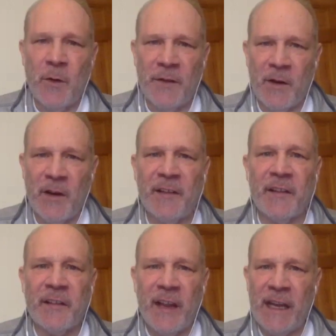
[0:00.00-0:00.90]
was very
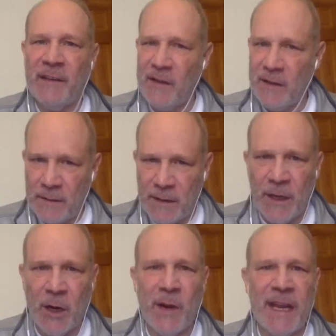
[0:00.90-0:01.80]
succinct, you know,